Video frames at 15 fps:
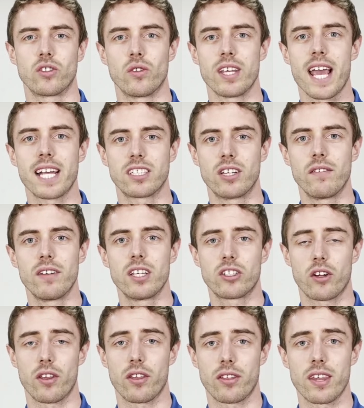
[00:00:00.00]
the activities
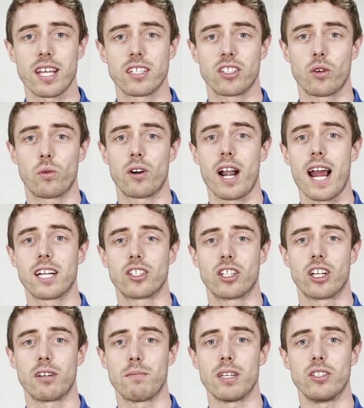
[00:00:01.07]
are the things that we're actually
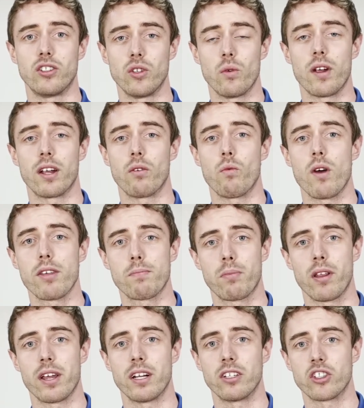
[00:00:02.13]
going to be doing with
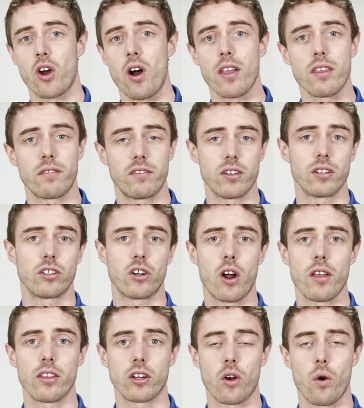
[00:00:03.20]
players on the field or
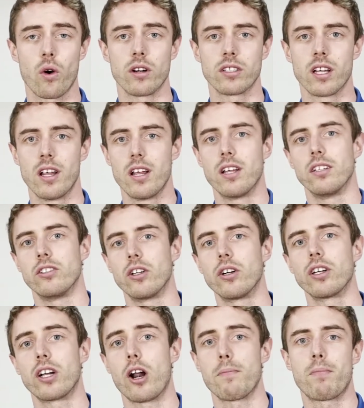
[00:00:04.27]
on the court
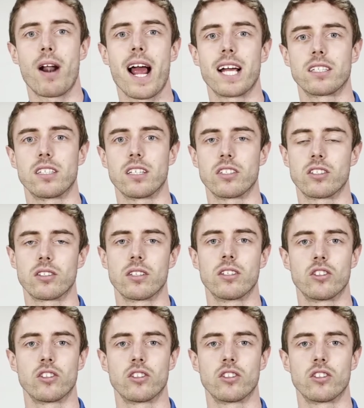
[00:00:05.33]
during our practice.